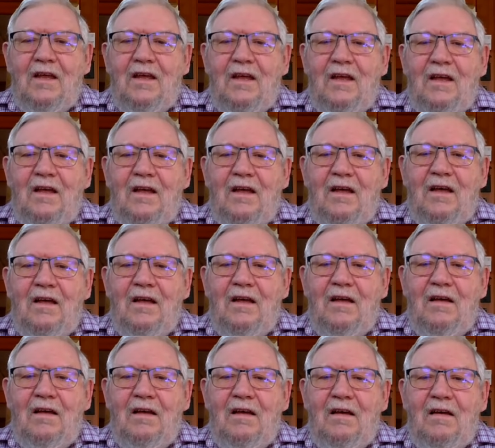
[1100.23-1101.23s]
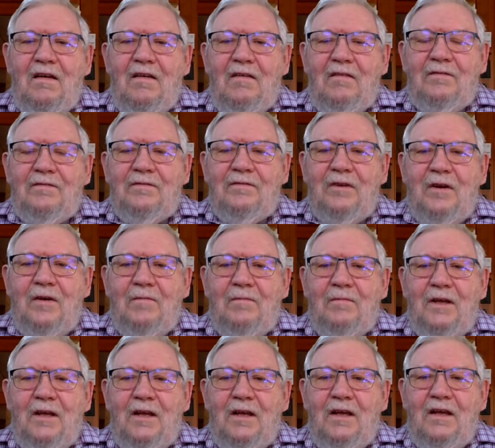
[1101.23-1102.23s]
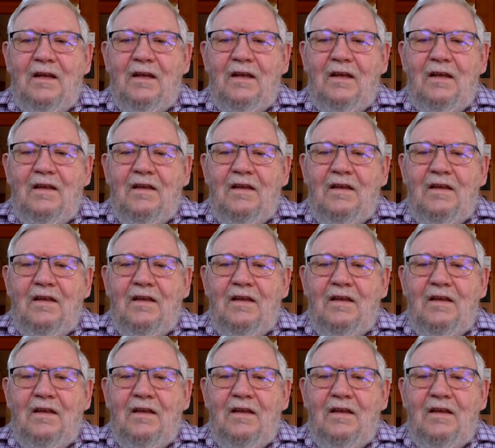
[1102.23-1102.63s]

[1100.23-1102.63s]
uh, from uh,